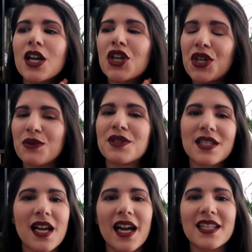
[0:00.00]
cute
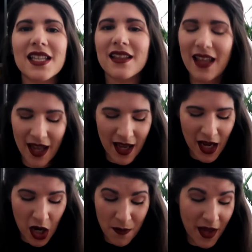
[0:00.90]
designs that
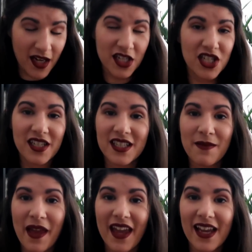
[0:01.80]
they are managing to
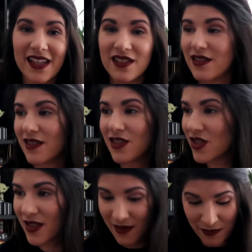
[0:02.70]
make is
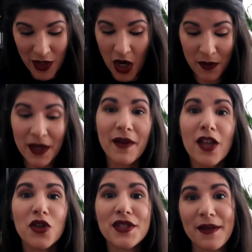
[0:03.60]
just beyond me.
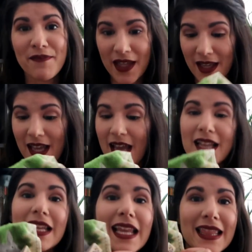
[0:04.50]
And you'll see,
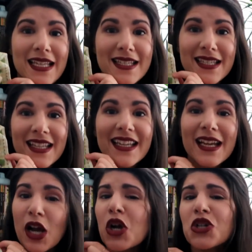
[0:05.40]
like this.
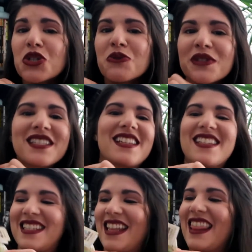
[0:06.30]
Like, could you
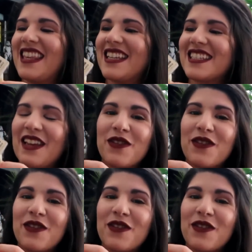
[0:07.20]
resist this